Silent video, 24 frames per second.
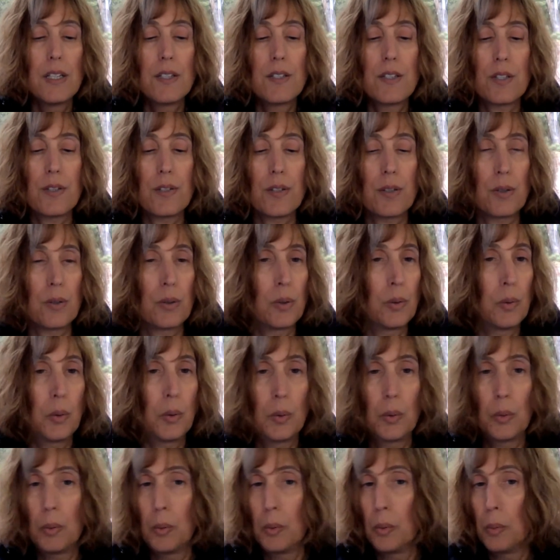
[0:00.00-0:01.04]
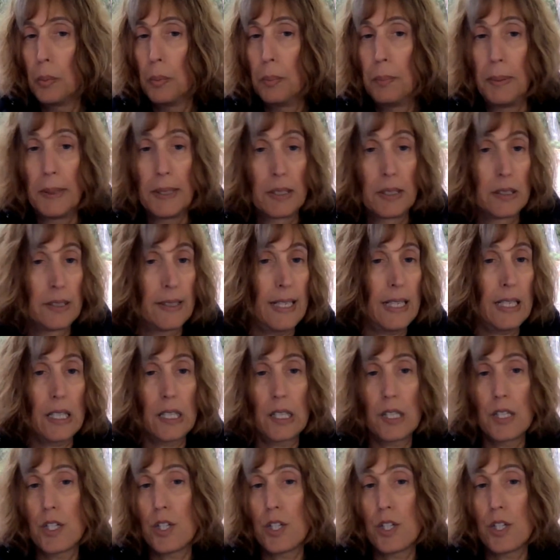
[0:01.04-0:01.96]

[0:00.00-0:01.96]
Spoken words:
to building,